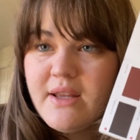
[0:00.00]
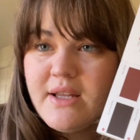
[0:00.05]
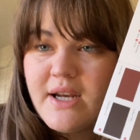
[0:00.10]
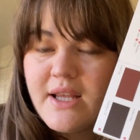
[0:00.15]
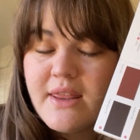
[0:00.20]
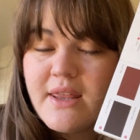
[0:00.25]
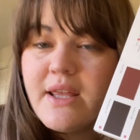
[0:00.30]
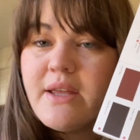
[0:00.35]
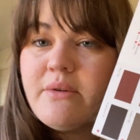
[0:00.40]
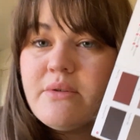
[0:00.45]
And I
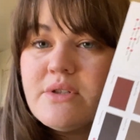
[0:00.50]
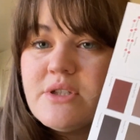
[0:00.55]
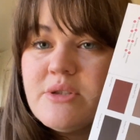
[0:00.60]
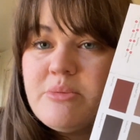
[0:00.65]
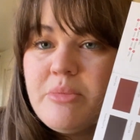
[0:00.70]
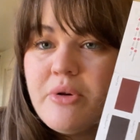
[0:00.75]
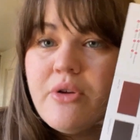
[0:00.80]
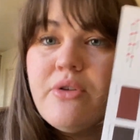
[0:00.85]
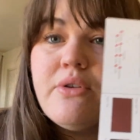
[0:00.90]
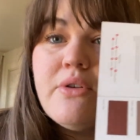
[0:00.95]
think it'll
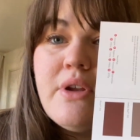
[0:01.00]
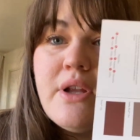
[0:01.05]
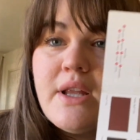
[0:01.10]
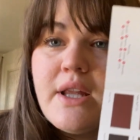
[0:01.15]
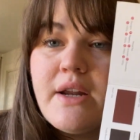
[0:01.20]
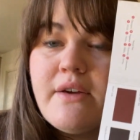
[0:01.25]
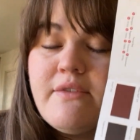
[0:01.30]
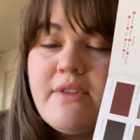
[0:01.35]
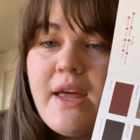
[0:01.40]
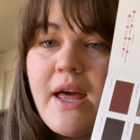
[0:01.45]
just pull a
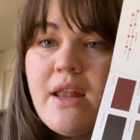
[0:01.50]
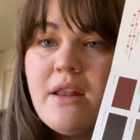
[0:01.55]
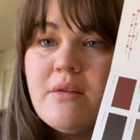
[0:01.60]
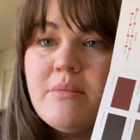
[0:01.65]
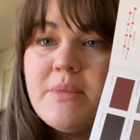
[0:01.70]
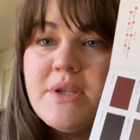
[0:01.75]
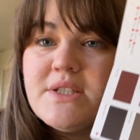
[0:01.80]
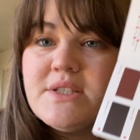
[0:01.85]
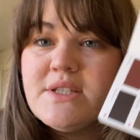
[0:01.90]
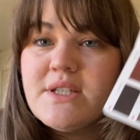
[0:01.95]
lot of the
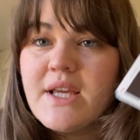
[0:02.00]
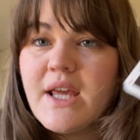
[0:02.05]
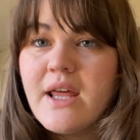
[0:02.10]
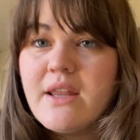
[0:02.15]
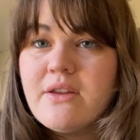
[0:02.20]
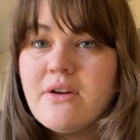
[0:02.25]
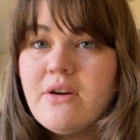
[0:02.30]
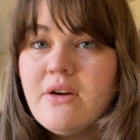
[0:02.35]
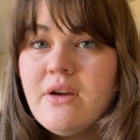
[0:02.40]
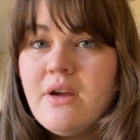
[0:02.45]
elements
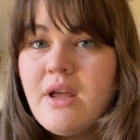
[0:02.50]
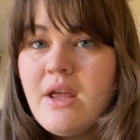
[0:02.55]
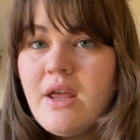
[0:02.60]
together,